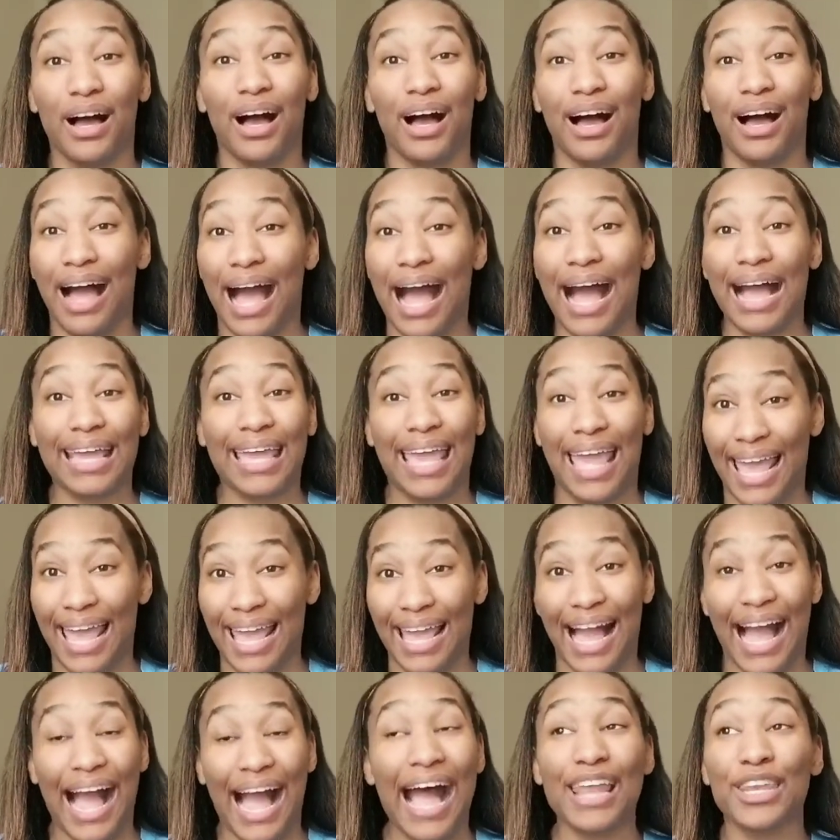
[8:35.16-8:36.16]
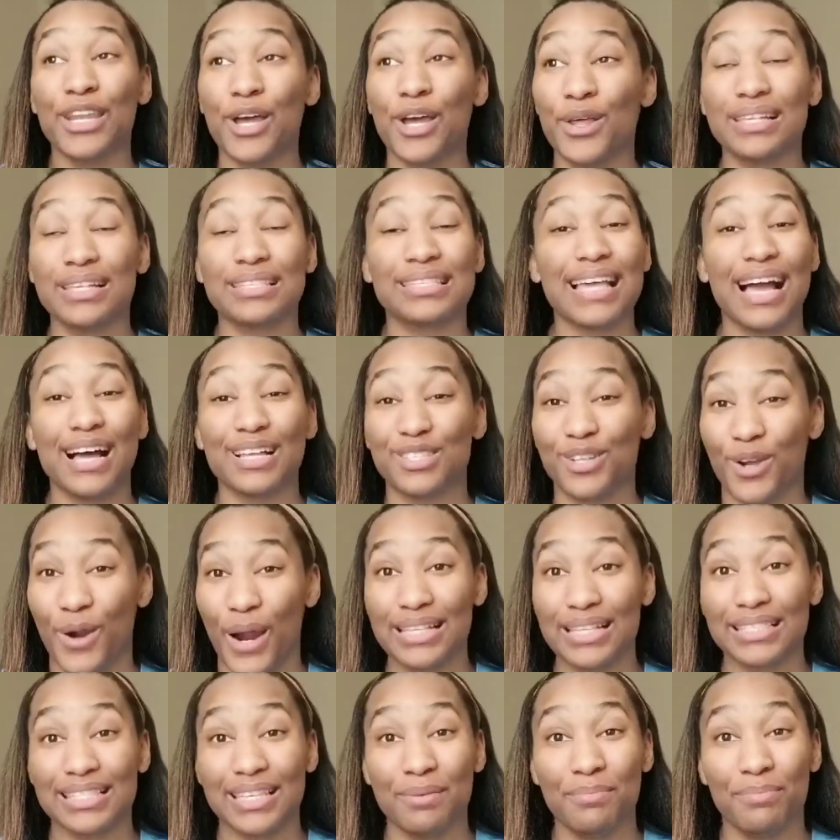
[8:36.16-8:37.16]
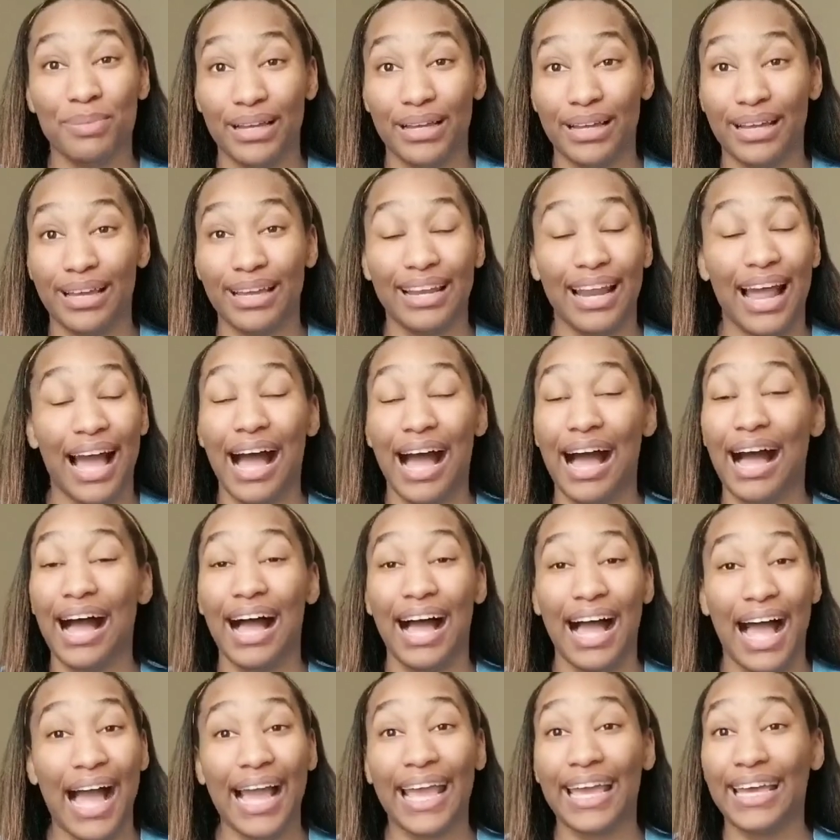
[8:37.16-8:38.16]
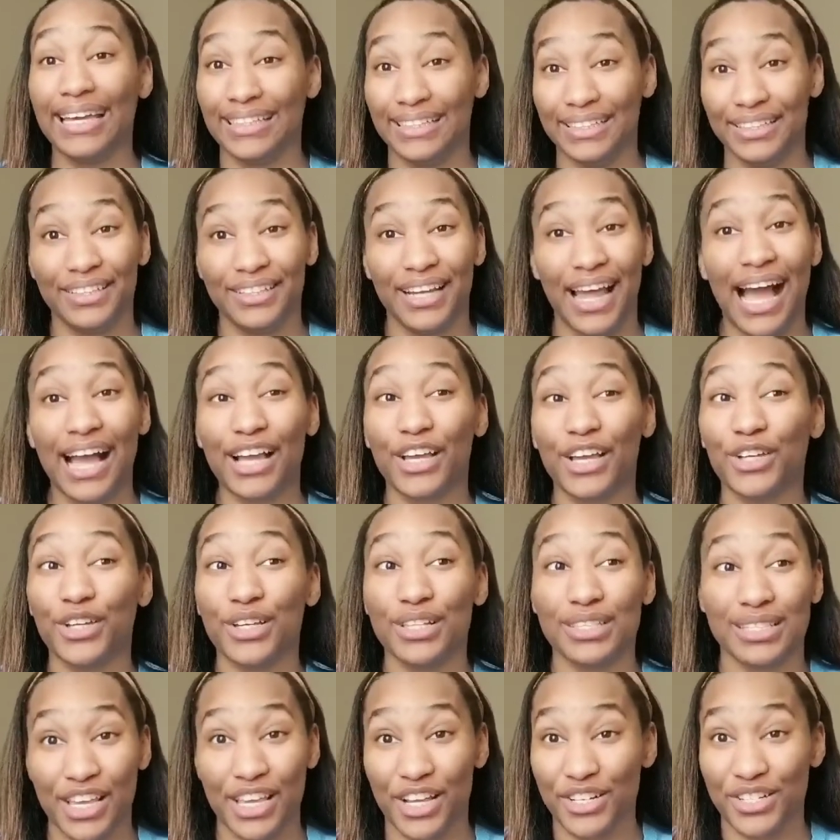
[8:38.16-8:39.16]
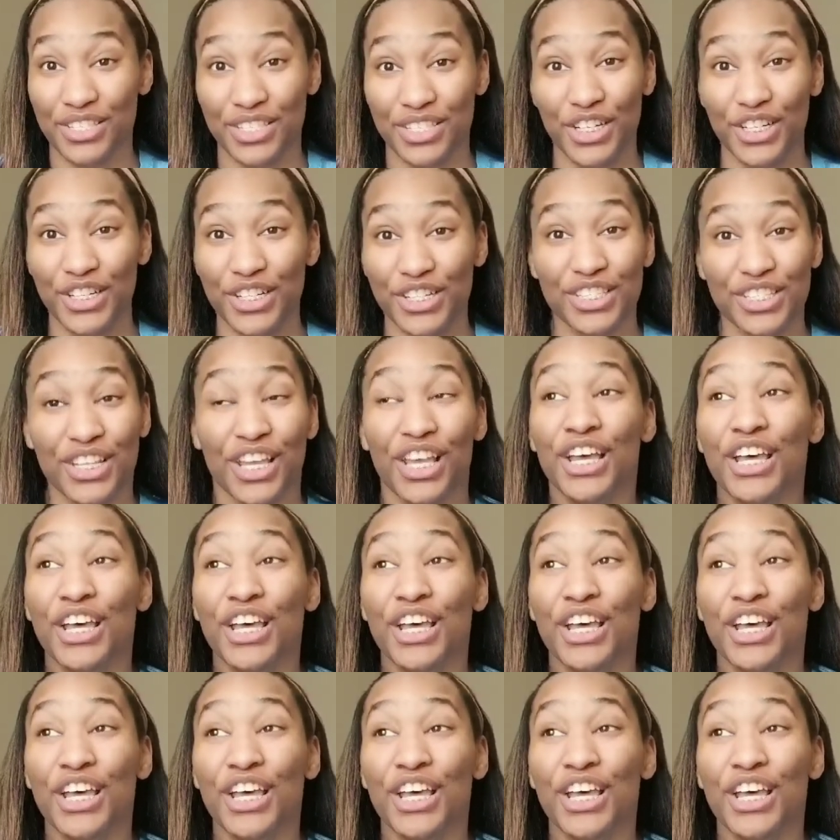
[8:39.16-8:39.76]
I can't. I know that sounds crazy, but I, I couldn't. I couldn't take her serious.